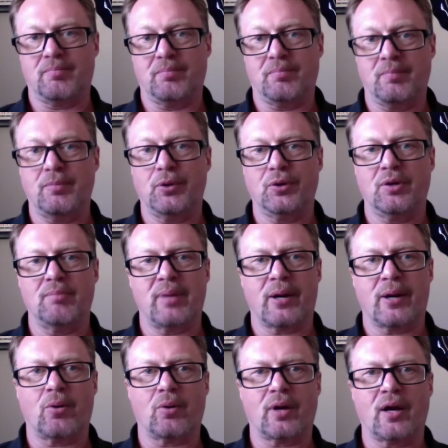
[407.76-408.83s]
million
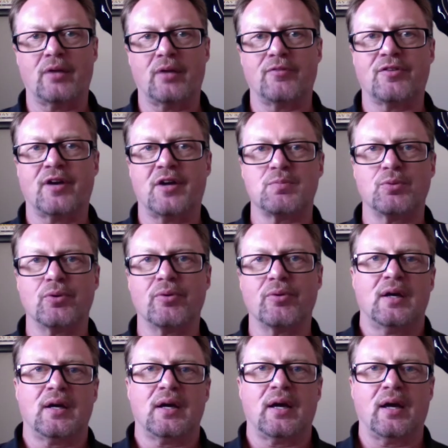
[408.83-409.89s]
barrel kind of size breweries,